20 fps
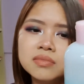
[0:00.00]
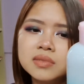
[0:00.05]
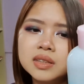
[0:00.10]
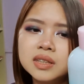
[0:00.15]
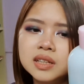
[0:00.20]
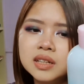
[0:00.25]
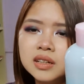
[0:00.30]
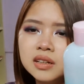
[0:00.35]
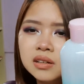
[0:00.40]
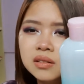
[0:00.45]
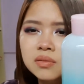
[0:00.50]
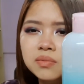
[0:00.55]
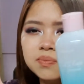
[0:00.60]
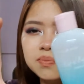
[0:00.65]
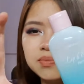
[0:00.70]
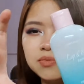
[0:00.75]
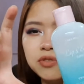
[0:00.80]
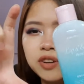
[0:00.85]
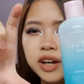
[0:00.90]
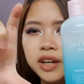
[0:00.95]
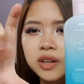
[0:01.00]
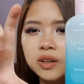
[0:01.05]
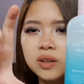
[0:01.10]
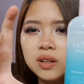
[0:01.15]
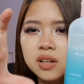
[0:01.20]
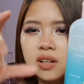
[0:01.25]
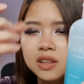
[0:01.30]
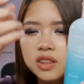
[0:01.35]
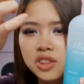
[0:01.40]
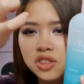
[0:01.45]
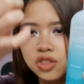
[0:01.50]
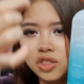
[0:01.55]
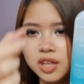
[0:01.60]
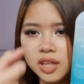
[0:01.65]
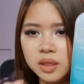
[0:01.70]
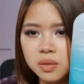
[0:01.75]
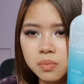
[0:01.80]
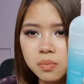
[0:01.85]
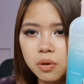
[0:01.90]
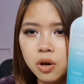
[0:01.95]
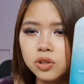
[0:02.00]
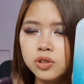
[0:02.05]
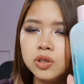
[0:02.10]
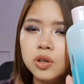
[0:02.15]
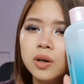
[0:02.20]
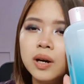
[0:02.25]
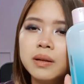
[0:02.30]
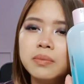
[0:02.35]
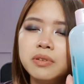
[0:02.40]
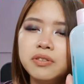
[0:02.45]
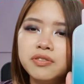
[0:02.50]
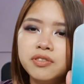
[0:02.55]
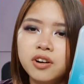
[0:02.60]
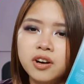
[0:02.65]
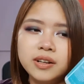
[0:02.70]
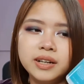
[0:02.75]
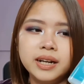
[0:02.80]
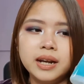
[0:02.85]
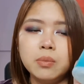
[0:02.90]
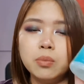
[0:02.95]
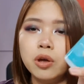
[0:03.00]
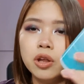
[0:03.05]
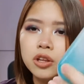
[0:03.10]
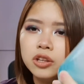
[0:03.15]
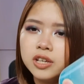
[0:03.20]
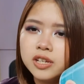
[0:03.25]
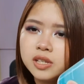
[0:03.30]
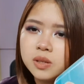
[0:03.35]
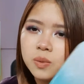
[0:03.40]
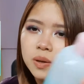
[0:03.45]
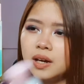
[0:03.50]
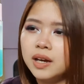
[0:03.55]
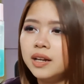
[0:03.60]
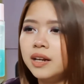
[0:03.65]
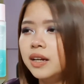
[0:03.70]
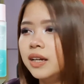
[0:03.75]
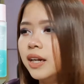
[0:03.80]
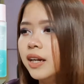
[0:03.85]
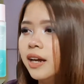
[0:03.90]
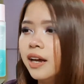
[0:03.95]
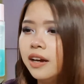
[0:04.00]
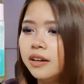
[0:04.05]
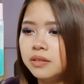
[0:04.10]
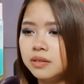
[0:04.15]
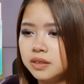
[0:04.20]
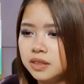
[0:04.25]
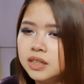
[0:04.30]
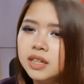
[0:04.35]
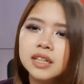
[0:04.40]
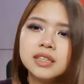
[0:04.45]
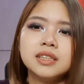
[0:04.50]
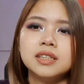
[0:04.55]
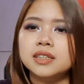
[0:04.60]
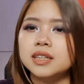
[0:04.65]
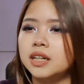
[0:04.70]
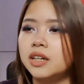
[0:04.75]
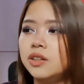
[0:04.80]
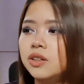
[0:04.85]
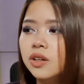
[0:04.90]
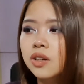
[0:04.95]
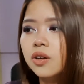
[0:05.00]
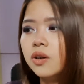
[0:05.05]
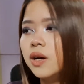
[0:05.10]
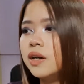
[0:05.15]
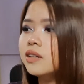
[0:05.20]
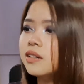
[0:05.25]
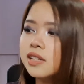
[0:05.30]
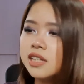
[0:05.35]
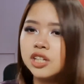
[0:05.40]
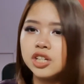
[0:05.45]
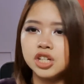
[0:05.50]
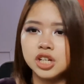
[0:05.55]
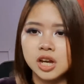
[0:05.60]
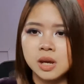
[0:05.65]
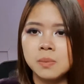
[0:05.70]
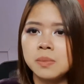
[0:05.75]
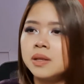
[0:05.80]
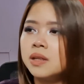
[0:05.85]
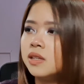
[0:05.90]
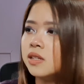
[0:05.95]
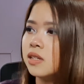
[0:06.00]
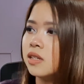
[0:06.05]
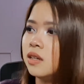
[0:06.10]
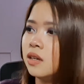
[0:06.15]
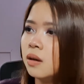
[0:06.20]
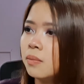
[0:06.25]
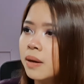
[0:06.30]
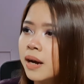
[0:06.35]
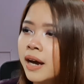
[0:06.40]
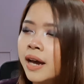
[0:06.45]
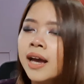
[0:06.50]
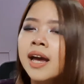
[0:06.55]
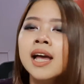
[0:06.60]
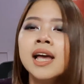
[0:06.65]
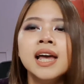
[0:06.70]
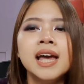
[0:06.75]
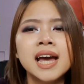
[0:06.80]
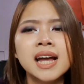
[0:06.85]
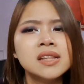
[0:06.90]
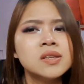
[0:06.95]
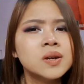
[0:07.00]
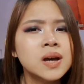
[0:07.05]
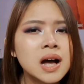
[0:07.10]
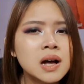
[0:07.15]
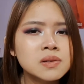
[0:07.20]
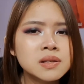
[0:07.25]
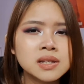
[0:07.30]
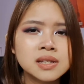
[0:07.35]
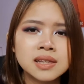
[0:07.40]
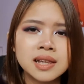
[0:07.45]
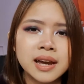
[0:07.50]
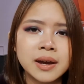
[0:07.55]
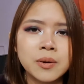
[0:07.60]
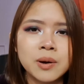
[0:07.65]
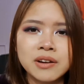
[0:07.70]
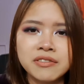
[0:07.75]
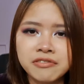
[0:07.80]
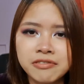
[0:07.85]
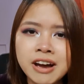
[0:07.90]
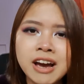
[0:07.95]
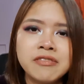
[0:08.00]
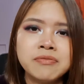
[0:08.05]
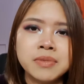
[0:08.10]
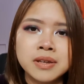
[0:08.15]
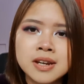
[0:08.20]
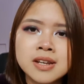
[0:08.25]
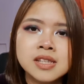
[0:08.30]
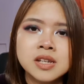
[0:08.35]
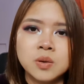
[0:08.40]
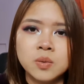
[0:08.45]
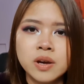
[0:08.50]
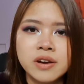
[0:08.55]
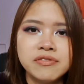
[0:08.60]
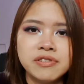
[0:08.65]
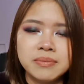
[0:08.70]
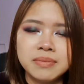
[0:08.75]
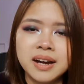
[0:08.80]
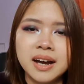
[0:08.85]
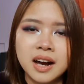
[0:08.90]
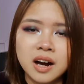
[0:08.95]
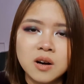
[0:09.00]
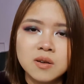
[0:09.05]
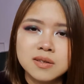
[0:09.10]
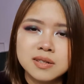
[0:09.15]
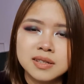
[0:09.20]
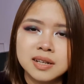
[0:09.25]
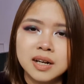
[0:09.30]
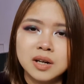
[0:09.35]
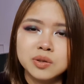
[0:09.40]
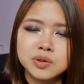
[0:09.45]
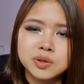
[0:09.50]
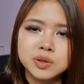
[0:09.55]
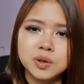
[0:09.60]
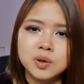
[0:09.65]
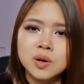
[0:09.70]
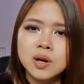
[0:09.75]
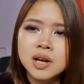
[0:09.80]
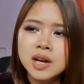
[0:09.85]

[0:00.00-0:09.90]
the regular thin bottle one before, then I bought this one, and then I just decided to, you know what, it's cheap, it's nearby. Etude House is like what, 5 minutes away from my house now, so